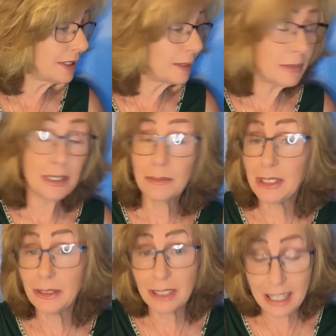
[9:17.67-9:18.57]
this person was
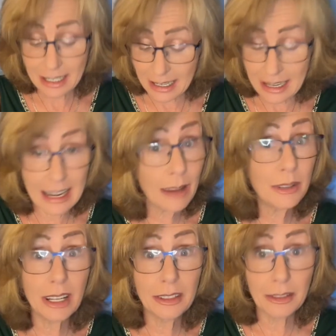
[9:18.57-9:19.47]
okay, and now
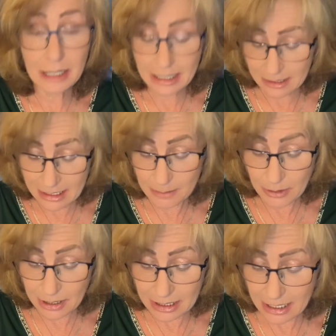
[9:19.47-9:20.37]
we all know this
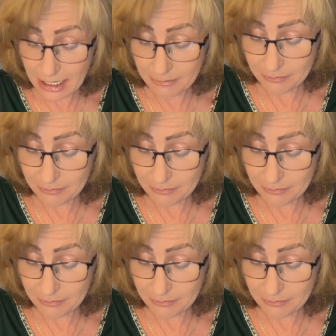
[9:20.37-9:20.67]
person's not.